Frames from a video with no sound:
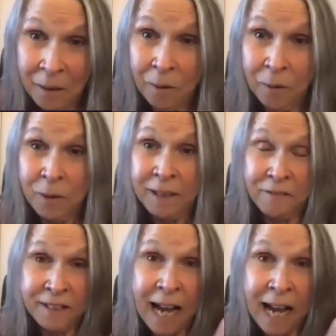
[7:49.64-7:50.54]
know,
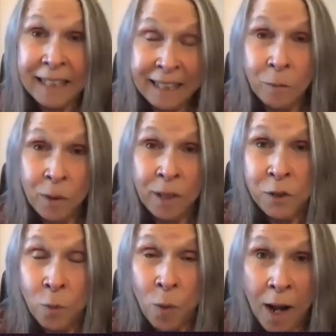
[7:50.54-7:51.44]
if not getting what
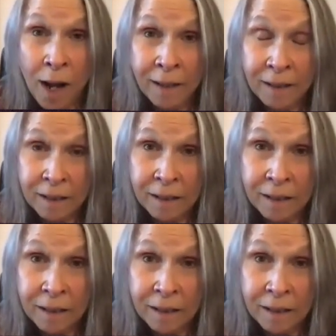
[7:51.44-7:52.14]
you want